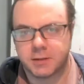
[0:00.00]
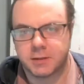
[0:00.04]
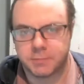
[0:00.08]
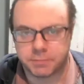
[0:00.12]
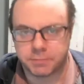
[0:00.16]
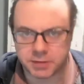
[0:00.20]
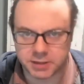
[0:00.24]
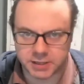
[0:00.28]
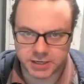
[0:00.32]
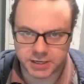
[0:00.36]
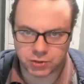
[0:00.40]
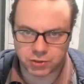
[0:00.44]

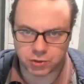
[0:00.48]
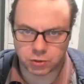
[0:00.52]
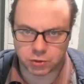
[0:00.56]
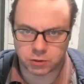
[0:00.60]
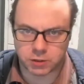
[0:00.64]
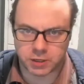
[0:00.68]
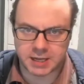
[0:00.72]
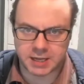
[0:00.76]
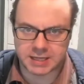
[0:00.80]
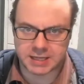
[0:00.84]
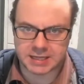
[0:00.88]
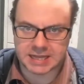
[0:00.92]

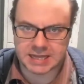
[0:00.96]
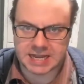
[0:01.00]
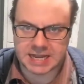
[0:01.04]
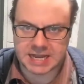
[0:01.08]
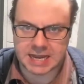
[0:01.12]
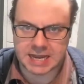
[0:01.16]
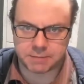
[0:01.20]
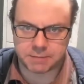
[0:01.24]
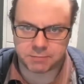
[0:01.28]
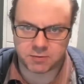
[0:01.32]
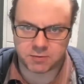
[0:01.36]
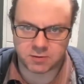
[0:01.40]
pleasure and the
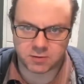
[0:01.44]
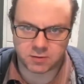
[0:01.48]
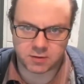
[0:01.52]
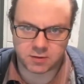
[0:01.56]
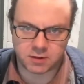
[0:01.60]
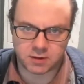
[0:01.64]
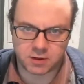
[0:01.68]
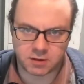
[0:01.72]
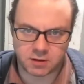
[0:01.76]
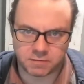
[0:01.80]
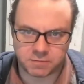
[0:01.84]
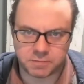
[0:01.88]

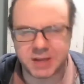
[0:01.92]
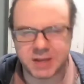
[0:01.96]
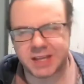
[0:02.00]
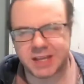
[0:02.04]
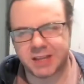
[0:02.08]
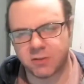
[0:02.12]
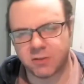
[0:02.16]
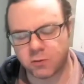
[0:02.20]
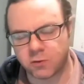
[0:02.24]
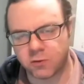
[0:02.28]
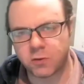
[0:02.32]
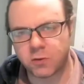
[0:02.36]
absence of
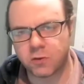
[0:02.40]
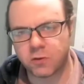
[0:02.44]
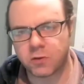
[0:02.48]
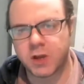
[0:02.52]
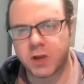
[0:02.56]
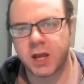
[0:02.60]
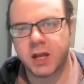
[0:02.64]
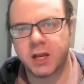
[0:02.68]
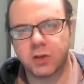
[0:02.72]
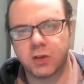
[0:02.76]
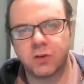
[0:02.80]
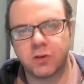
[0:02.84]
pain. So there's
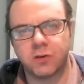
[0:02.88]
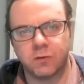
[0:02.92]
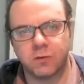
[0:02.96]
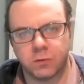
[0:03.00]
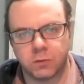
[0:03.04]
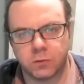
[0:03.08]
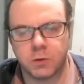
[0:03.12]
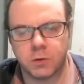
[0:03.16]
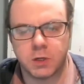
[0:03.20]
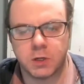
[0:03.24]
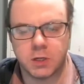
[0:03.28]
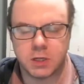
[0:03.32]
kind of
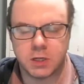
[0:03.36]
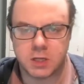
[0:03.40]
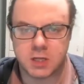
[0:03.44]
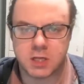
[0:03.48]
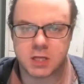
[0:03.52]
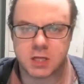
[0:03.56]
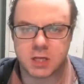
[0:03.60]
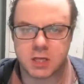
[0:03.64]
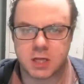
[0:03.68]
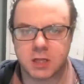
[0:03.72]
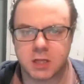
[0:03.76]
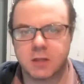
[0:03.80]
two
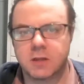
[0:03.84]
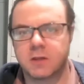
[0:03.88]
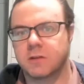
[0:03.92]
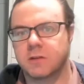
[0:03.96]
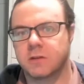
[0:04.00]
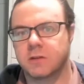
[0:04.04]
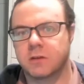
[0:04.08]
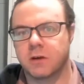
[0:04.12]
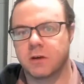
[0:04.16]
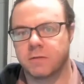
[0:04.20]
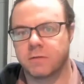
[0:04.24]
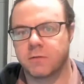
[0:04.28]

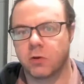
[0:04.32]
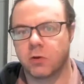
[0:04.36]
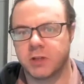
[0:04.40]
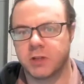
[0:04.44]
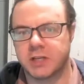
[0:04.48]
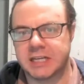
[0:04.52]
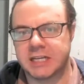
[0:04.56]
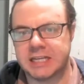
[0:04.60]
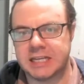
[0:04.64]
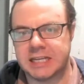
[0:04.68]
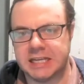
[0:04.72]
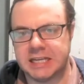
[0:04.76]
senses of
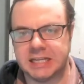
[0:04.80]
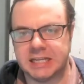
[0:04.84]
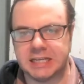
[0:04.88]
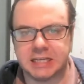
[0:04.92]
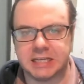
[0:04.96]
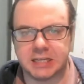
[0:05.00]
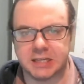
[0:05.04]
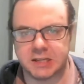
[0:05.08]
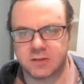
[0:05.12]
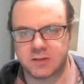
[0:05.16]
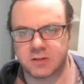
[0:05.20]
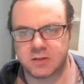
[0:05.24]
calling it
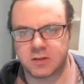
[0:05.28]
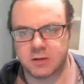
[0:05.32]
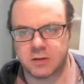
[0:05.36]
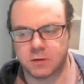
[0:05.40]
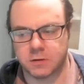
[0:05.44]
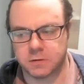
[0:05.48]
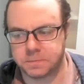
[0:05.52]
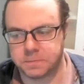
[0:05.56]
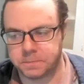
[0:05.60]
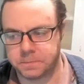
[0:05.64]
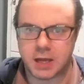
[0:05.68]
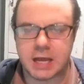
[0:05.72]
hedonist
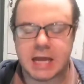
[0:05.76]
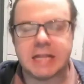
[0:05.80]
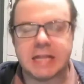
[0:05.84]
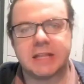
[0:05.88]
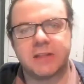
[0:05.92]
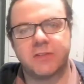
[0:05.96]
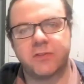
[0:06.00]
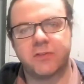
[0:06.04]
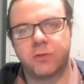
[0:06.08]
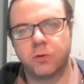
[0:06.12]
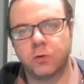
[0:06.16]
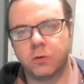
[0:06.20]
here. And
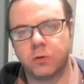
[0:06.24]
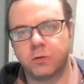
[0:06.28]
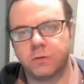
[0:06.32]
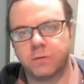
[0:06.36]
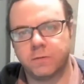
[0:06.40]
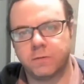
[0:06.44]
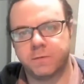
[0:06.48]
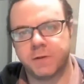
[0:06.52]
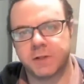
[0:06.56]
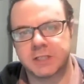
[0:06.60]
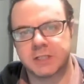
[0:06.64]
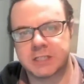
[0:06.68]
the third
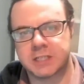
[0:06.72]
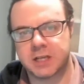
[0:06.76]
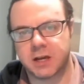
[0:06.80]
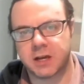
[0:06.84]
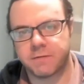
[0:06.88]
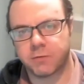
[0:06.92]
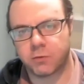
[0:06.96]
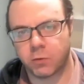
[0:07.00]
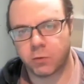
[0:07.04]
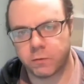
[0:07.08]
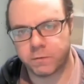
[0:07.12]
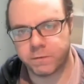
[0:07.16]

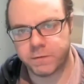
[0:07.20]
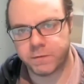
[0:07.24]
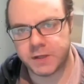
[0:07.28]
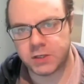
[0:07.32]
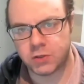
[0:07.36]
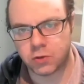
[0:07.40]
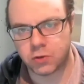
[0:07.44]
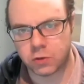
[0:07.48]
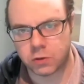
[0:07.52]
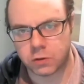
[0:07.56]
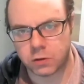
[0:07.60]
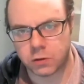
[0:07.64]
philosophical
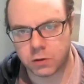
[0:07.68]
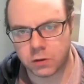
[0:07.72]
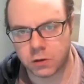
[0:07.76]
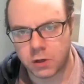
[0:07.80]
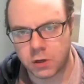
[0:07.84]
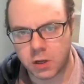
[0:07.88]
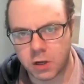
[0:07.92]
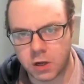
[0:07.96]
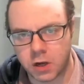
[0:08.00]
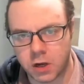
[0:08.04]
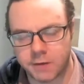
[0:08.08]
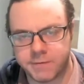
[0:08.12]
feature
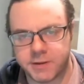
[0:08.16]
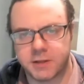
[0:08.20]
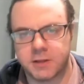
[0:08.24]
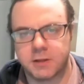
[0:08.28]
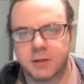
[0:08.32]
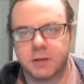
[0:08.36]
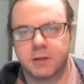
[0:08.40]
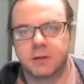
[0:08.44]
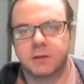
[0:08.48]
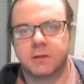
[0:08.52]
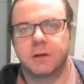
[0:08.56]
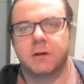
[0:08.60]
of
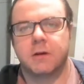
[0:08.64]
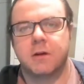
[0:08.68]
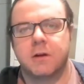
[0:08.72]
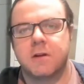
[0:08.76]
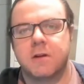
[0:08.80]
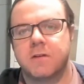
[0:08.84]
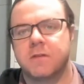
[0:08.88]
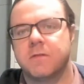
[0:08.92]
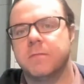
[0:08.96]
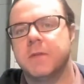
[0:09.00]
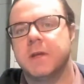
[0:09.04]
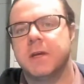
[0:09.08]

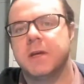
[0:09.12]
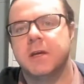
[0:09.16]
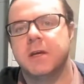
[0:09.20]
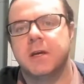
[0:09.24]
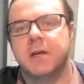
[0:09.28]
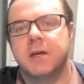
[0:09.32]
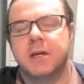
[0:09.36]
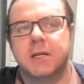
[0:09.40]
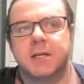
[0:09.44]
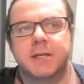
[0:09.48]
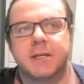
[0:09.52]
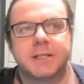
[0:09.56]
utilitarianism
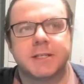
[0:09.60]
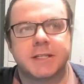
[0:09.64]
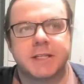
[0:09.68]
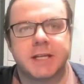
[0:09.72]
is